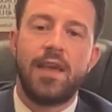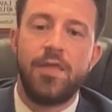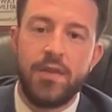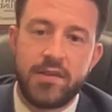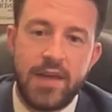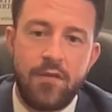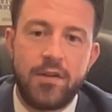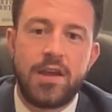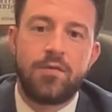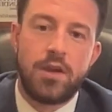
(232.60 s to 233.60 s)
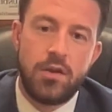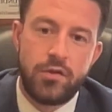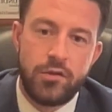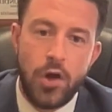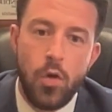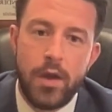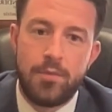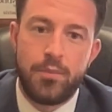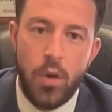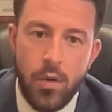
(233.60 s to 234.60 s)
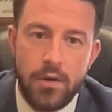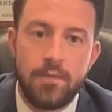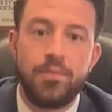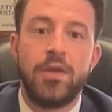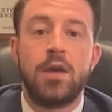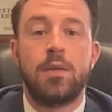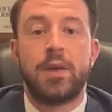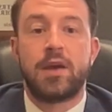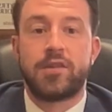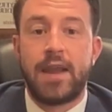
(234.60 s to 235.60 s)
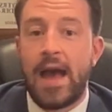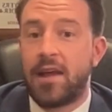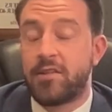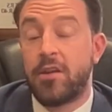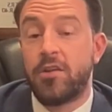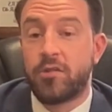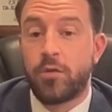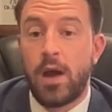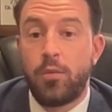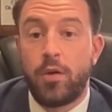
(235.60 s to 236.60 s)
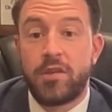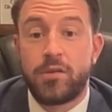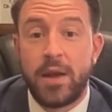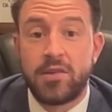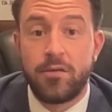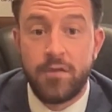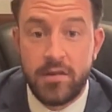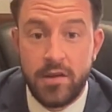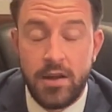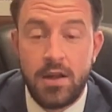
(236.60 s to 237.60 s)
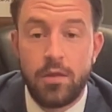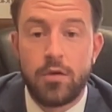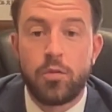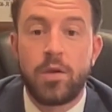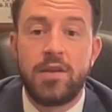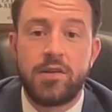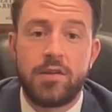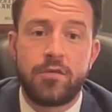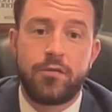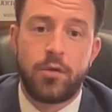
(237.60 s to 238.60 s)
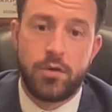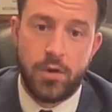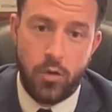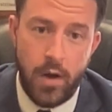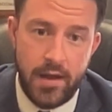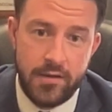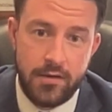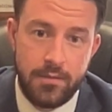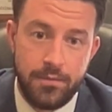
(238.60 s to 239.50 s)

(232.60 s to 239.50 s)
This affidavit is so important because it has to describe with specificity the reasons for the request.